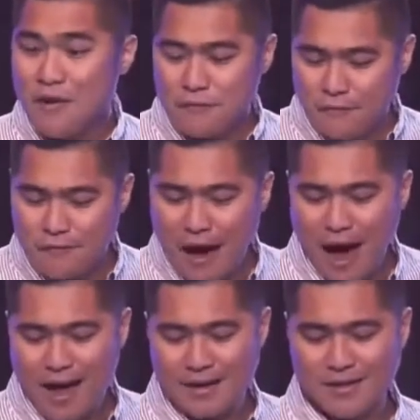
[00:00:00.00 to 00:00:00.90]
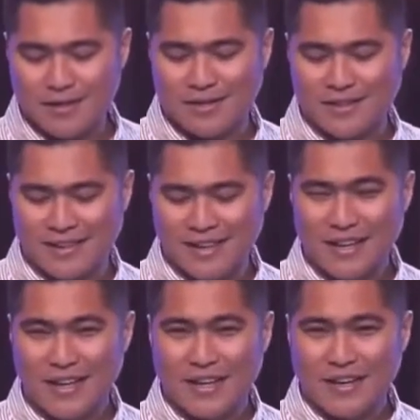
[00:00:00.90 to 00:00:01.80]
fire.
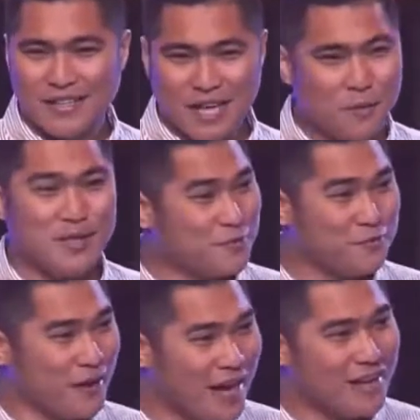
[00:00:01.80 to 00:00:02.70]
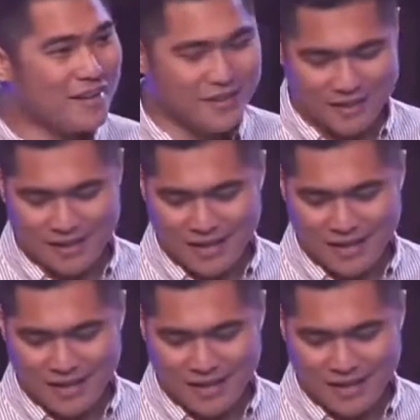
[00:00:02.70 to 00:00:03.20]
There was fire.